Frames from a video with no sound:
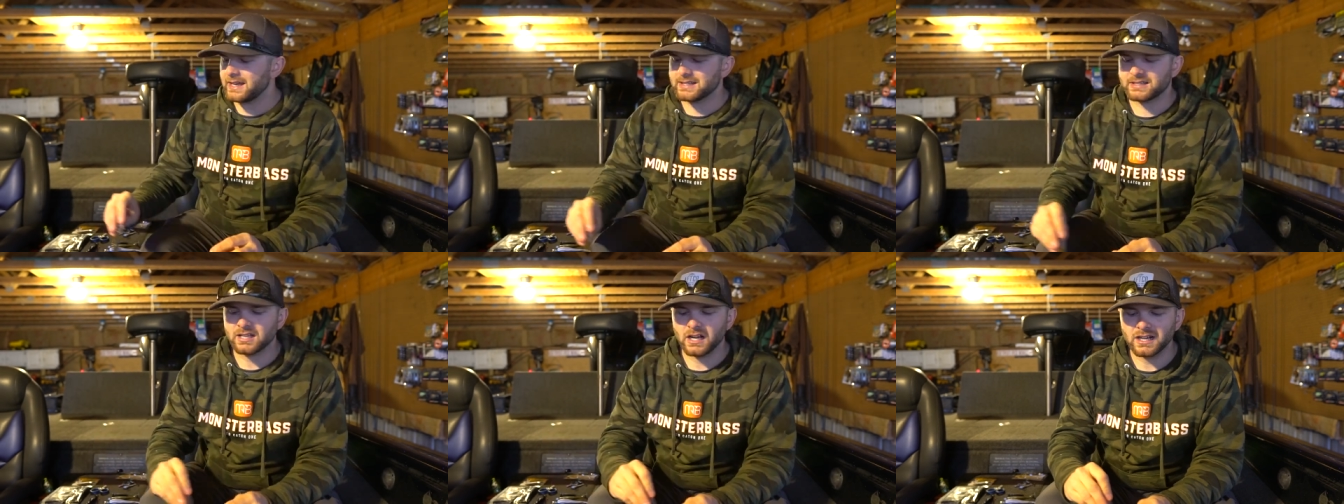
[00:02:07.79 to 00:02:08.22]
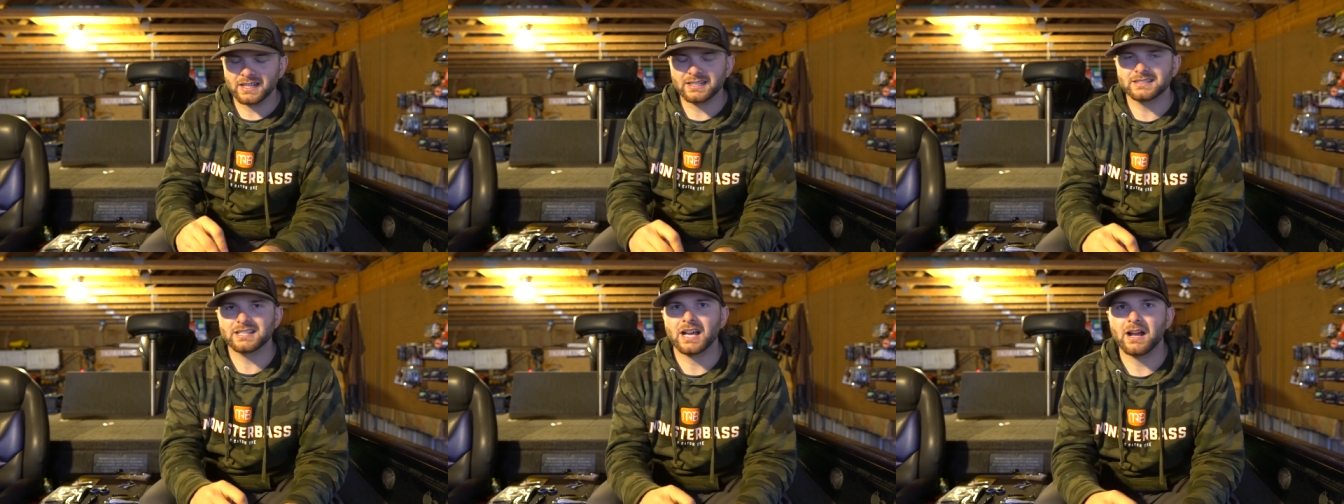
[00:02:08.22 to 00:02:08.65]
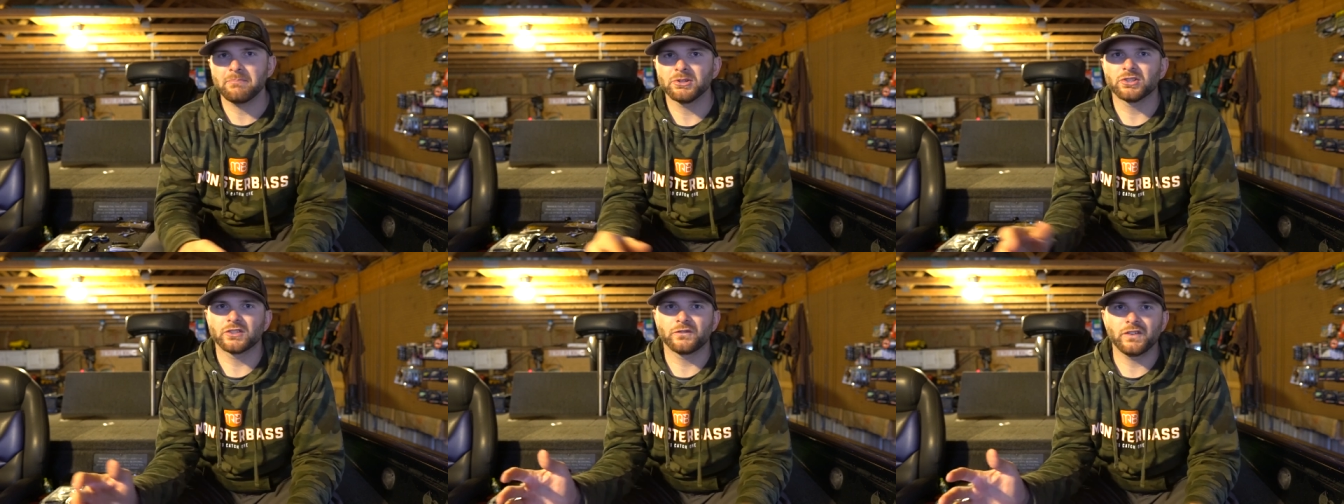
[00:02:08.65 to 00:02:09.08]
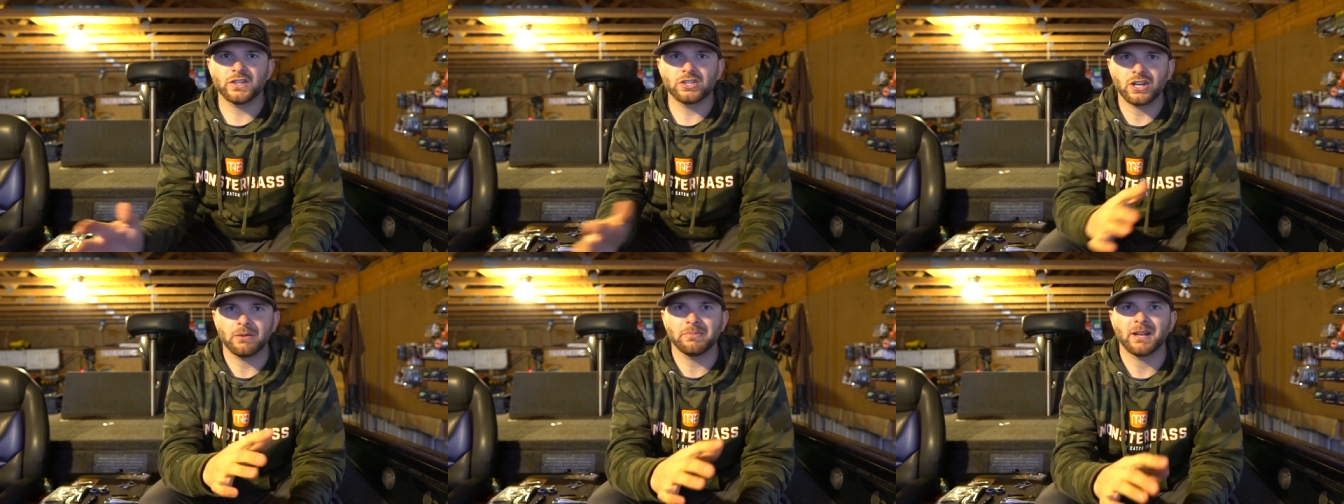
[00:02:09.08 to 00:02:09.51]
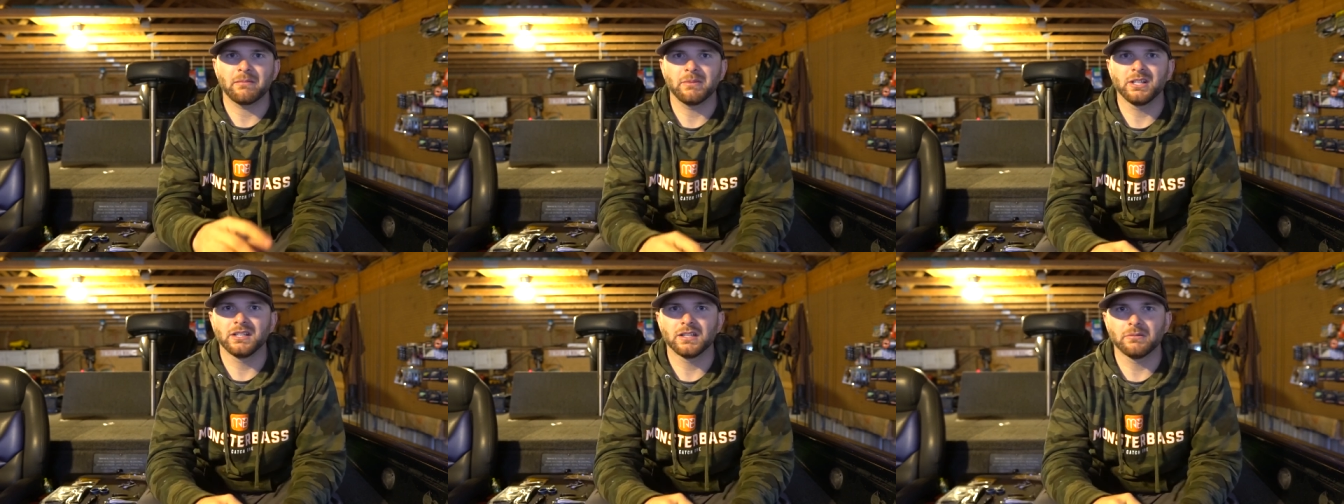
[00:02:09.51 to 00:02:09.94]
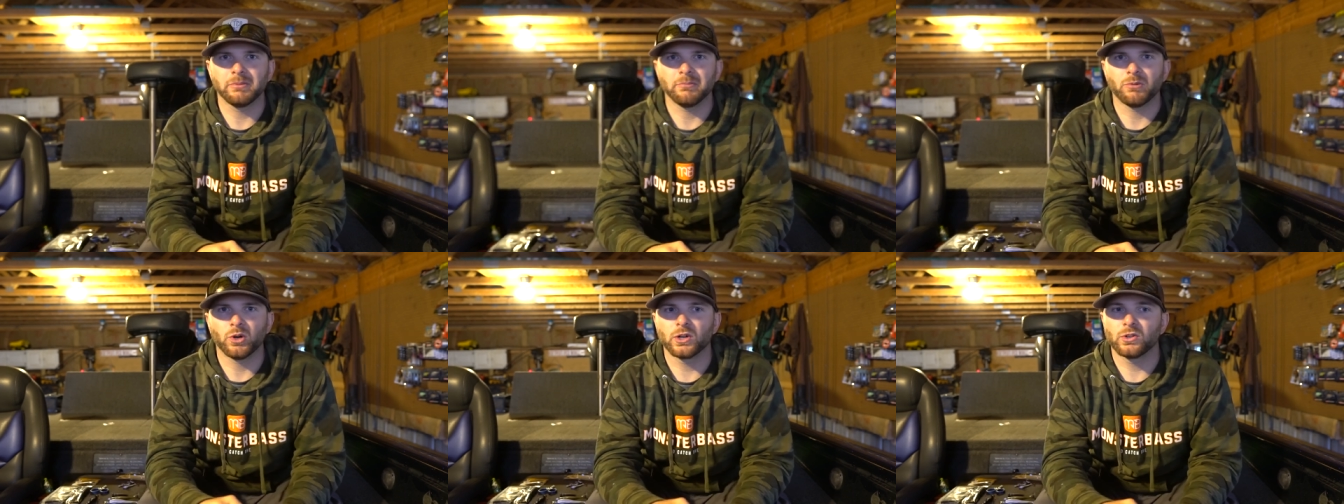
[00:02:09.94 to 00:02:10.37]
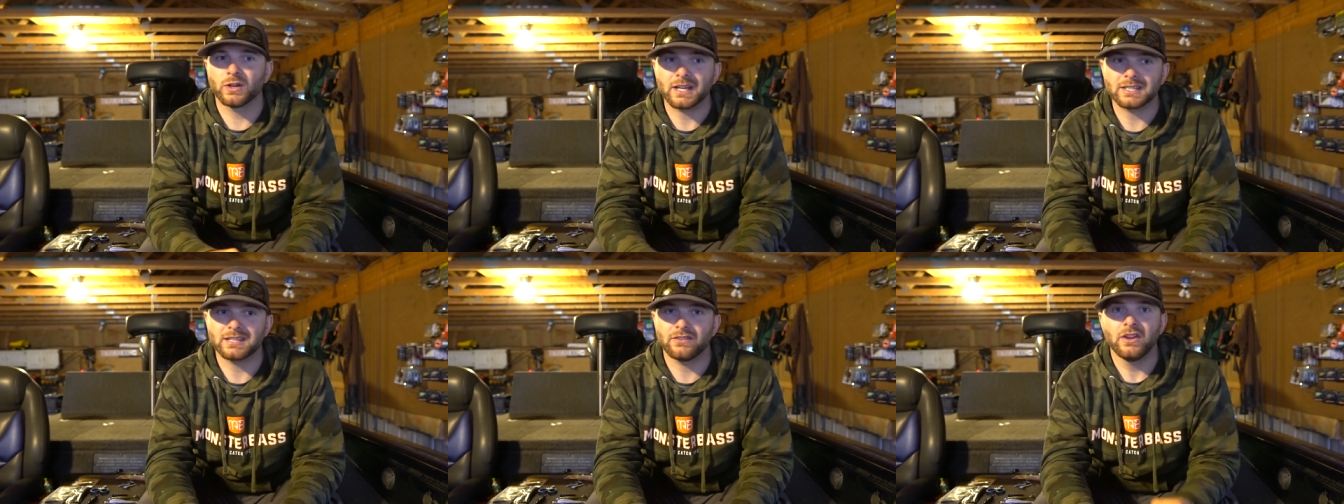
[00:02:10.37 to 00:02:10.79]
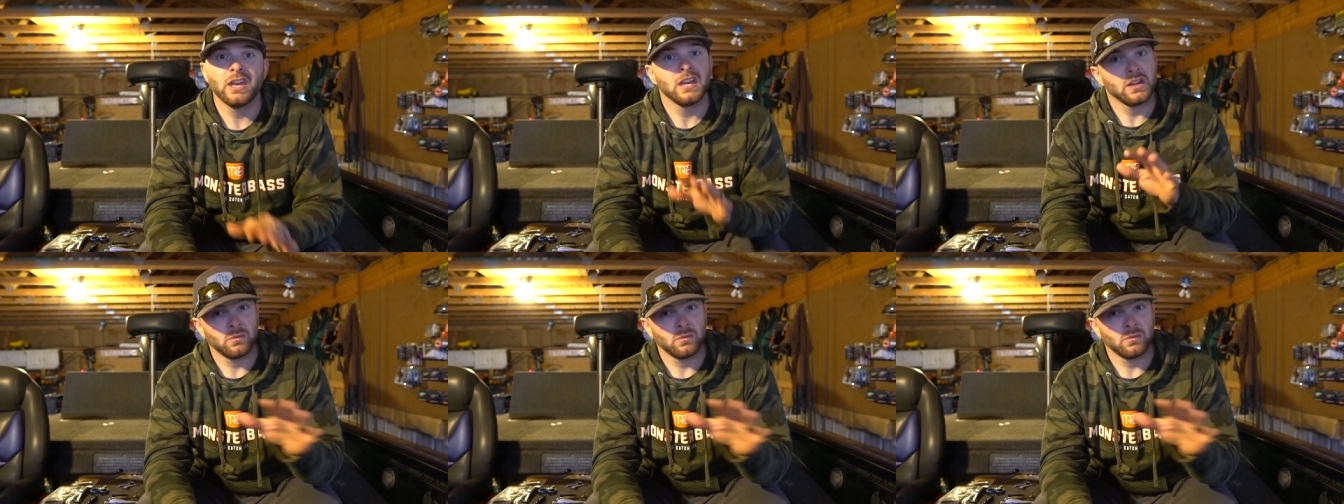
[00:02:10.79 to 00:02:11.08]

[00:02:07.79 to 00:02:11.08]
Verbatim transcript: that sun gets up and those fish start becoming a little bit more aggressive,